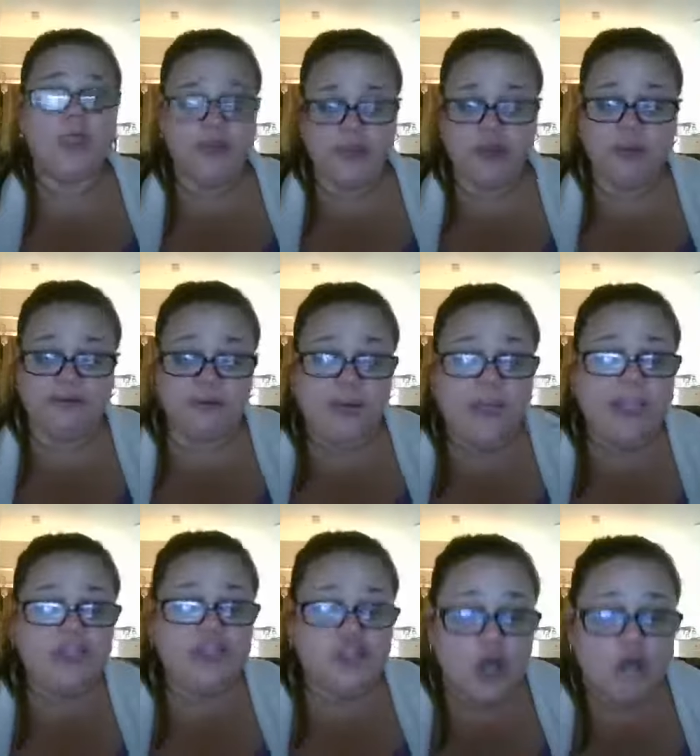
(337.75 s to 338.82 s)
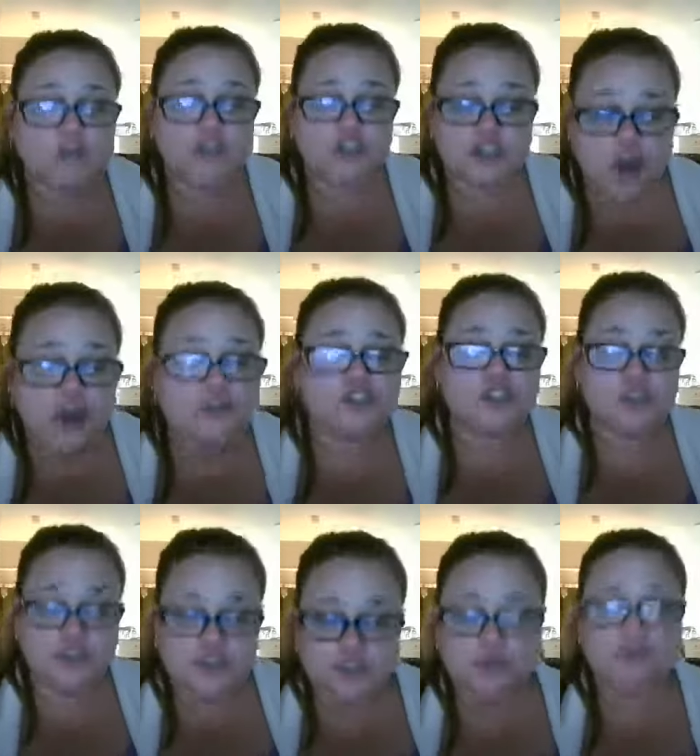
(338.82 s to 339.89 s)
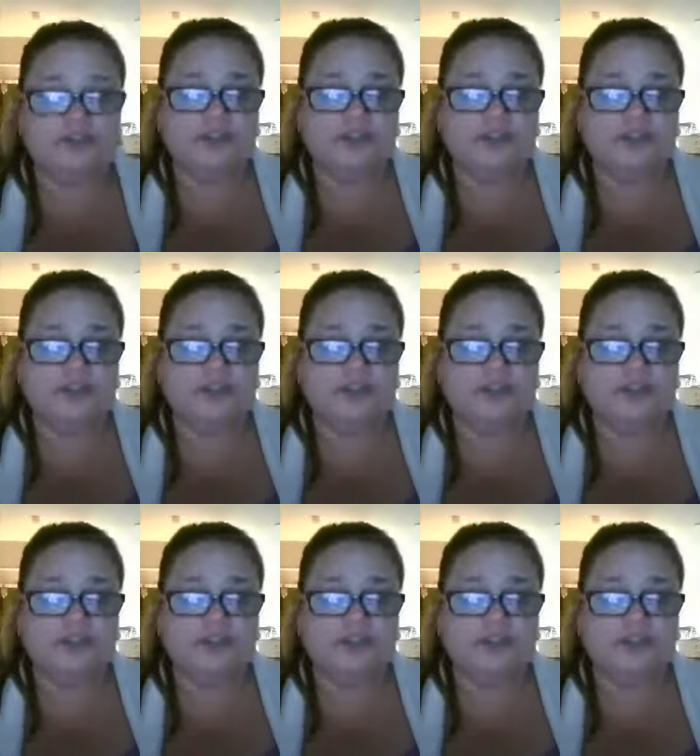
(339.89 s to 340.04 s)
You know, if we don't start to do